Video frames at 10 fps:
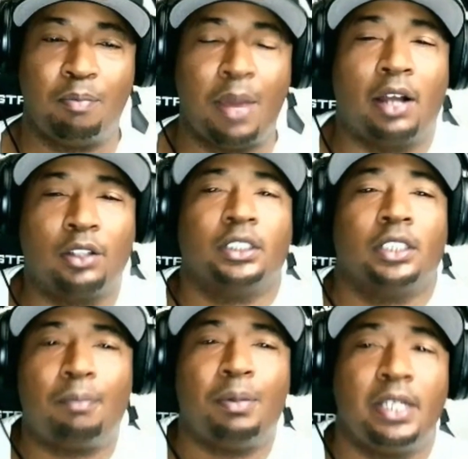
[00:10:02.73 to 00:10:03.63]

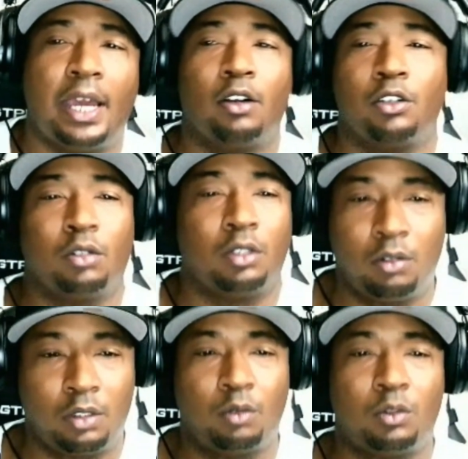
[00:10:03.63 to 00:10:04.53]
bouncing up and down.
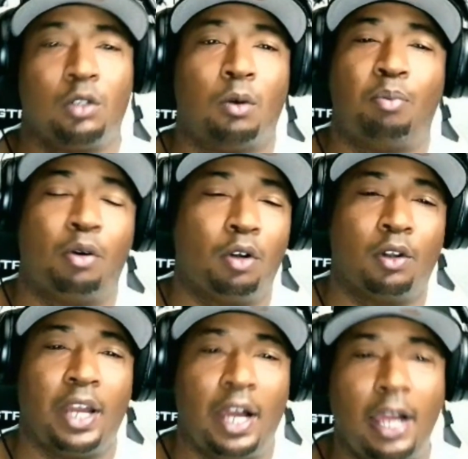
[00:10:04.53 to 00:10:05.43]
You do a
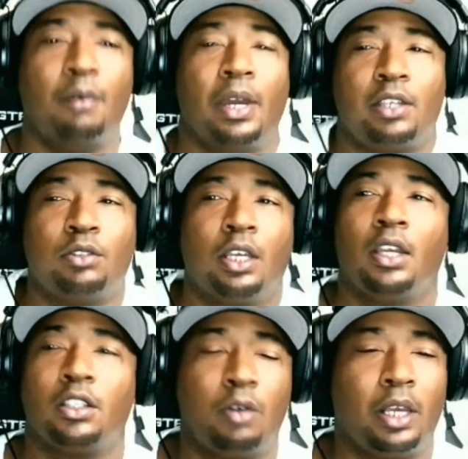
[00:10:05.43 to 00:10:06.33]
pull on the highway.
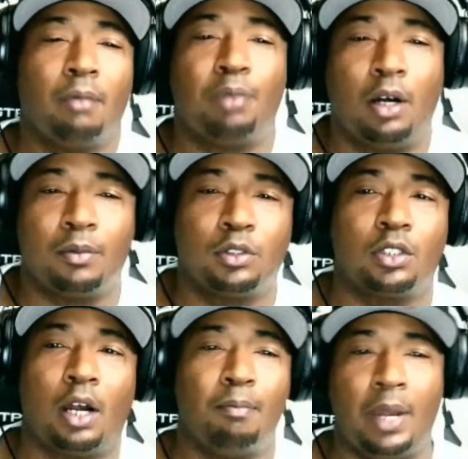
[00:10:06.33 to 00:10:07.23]
You hit a bump. You
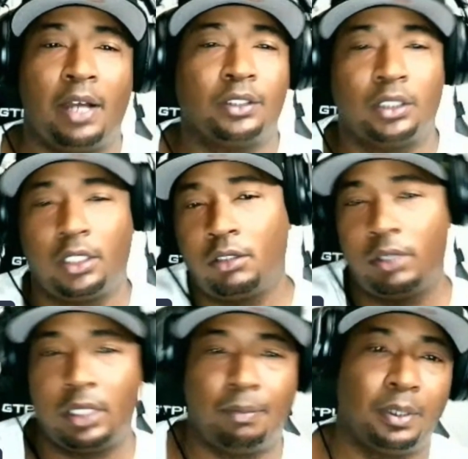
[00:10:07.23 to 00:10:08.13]
start bouncing, and you
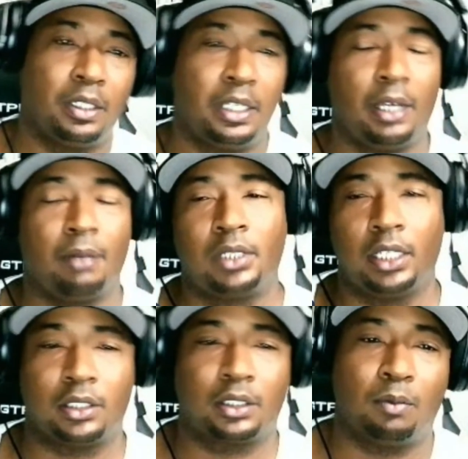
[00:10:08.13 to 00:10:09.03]
end up in a damn
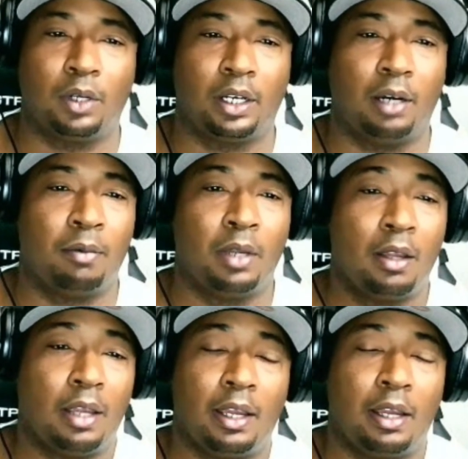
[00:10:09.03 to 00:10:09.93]
ditch somewhere.
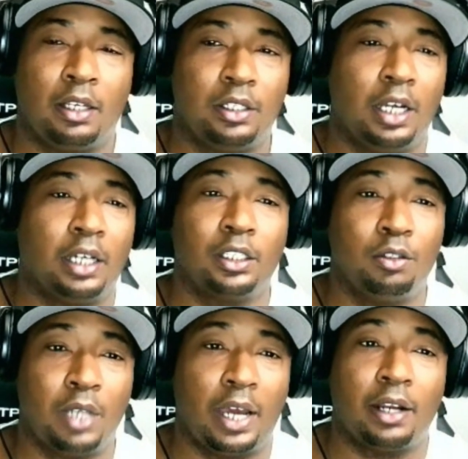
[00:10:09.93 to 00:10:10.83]
Lucky
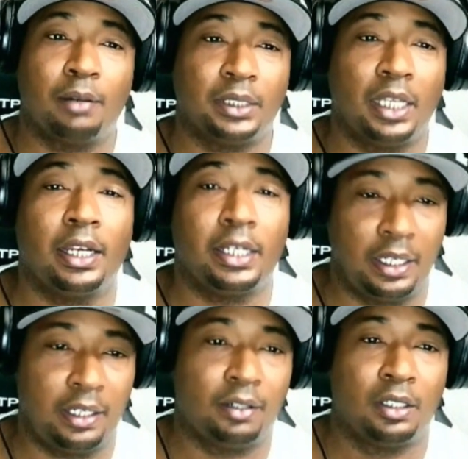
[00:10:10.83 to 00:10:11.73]
you not upside
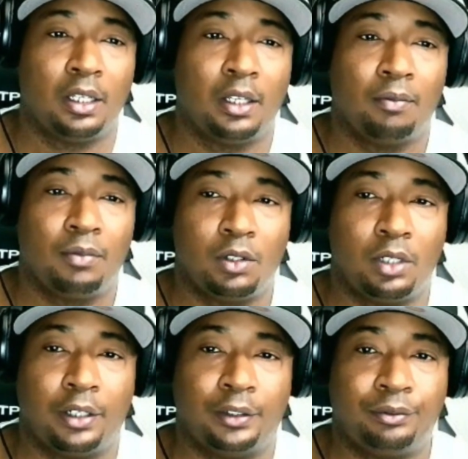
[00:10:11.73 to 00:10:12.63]
down. You
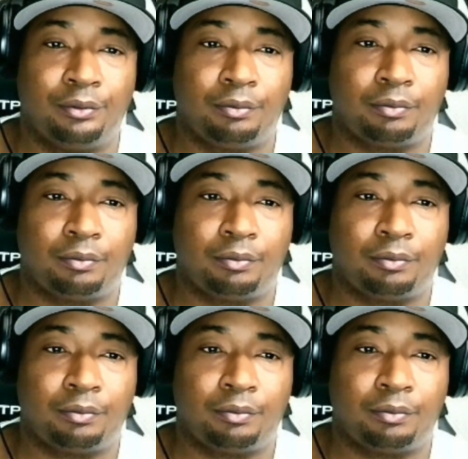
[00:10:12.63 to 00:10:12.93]
know,